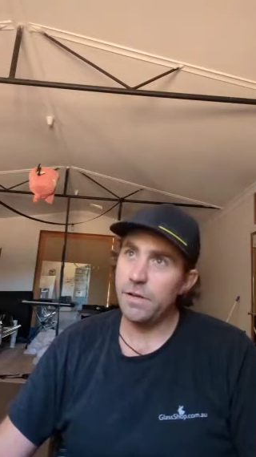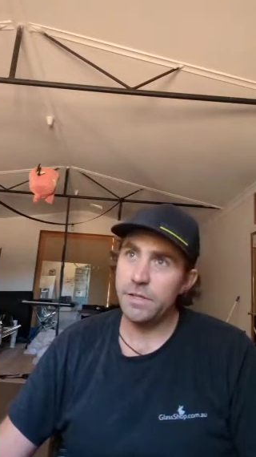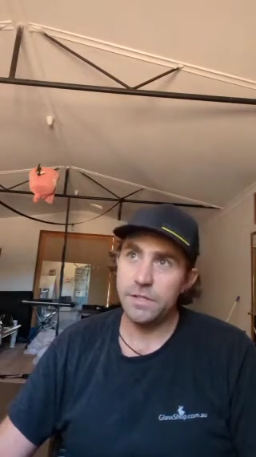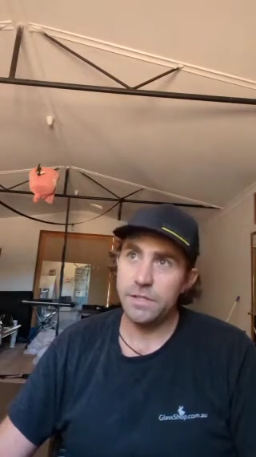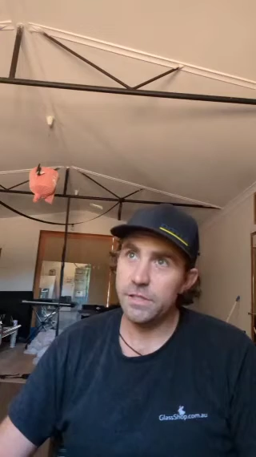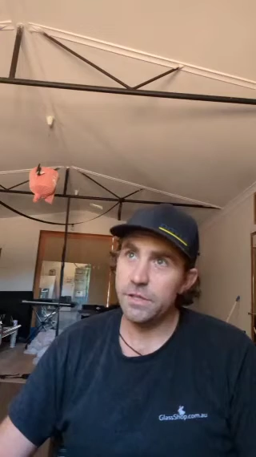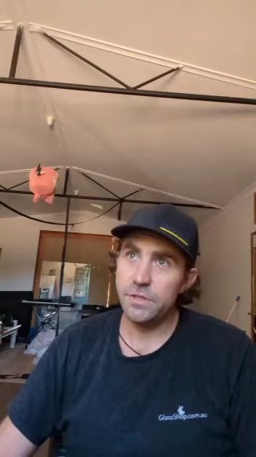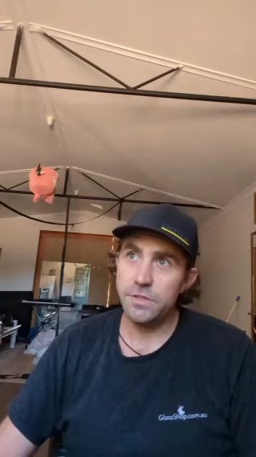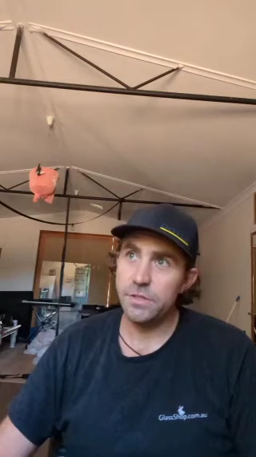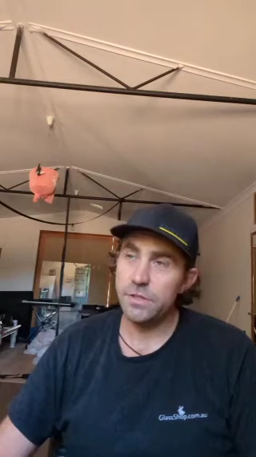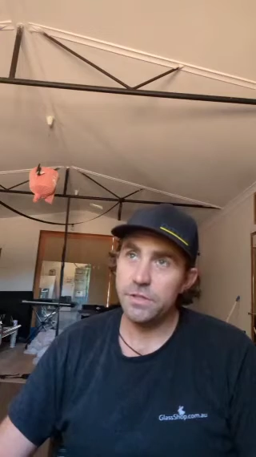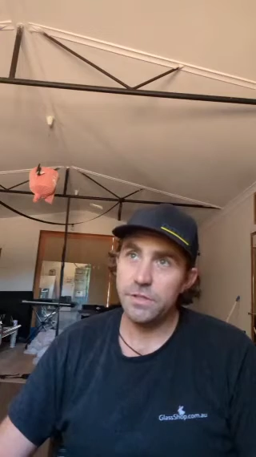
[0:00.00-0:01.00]
I, you know,
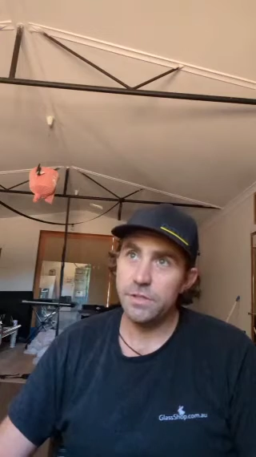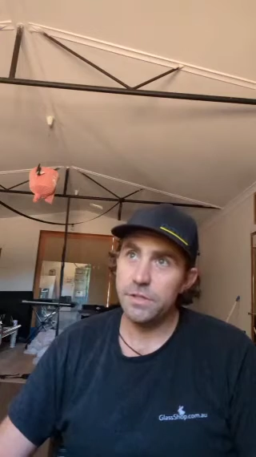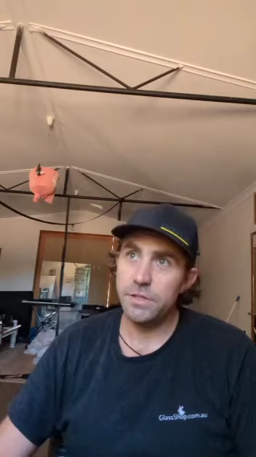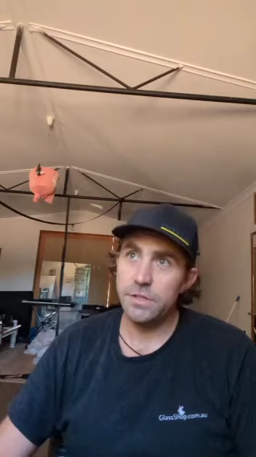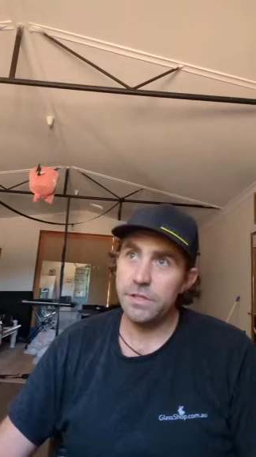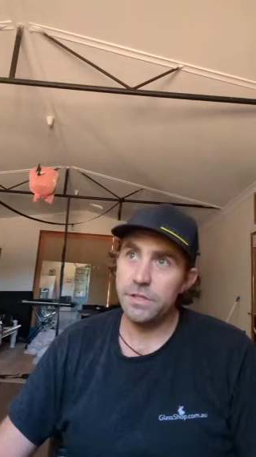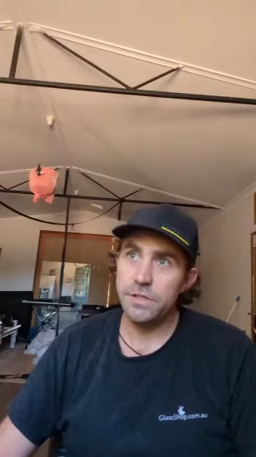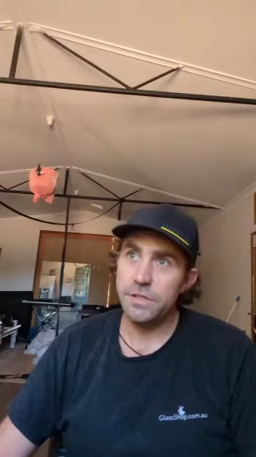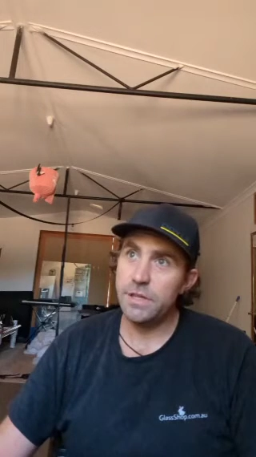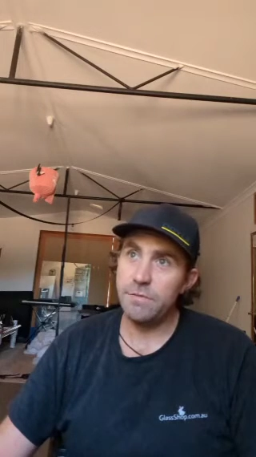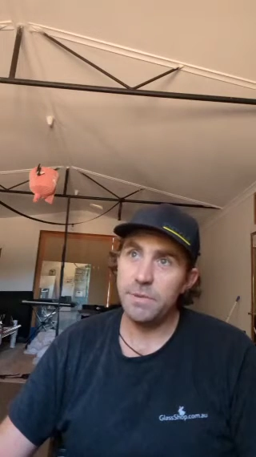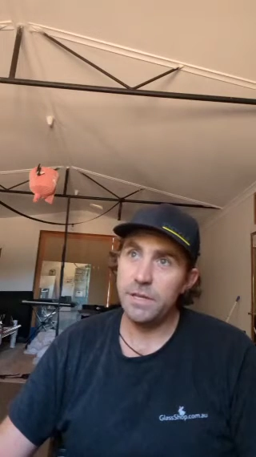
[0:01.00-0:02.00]

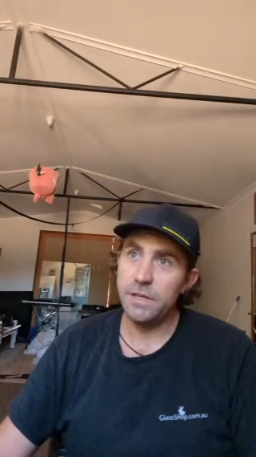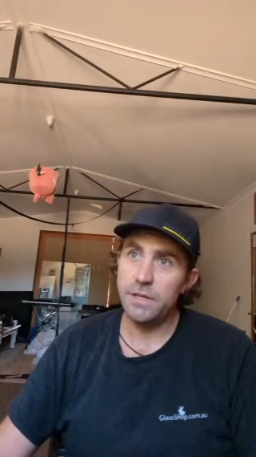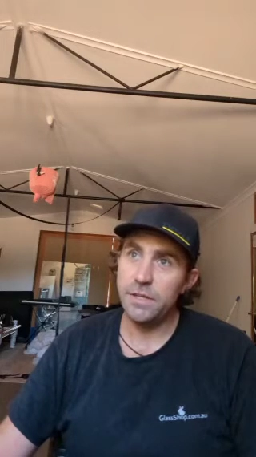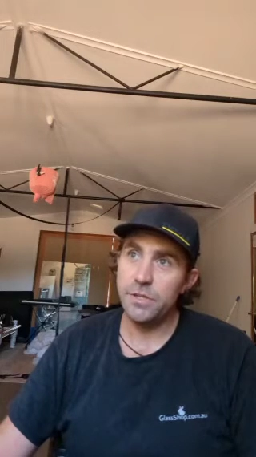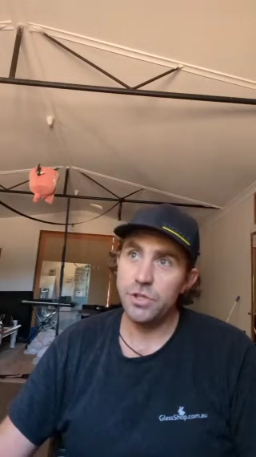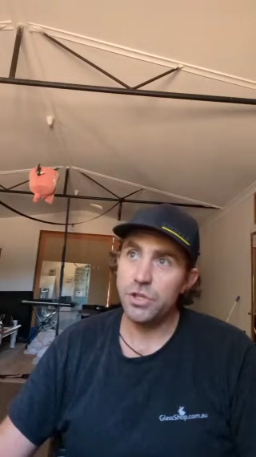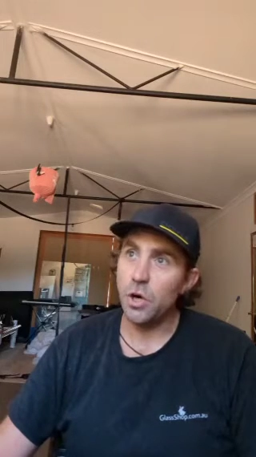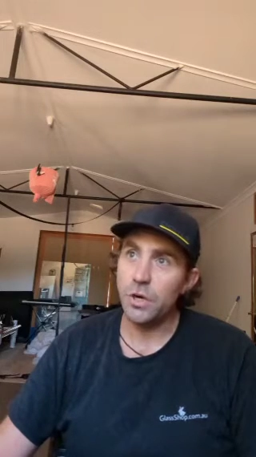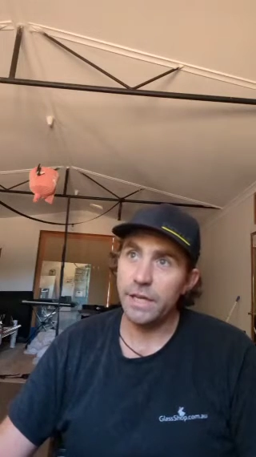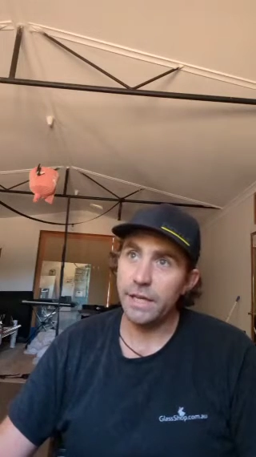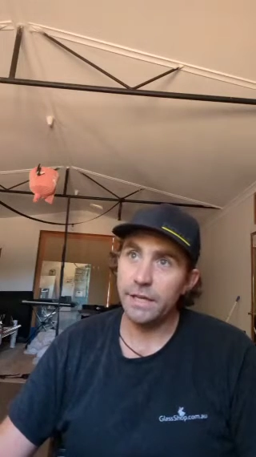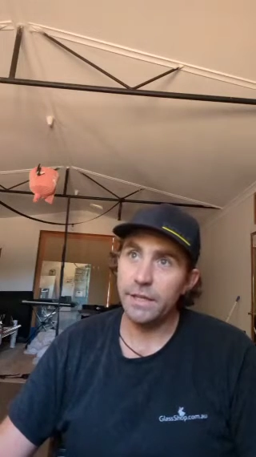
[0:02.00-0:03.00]
they've been
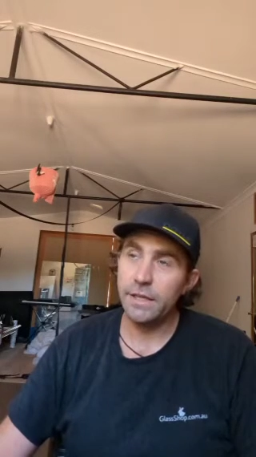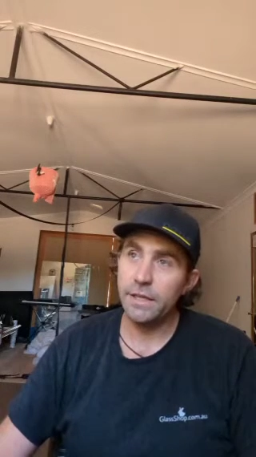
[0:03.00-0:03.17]
shocking.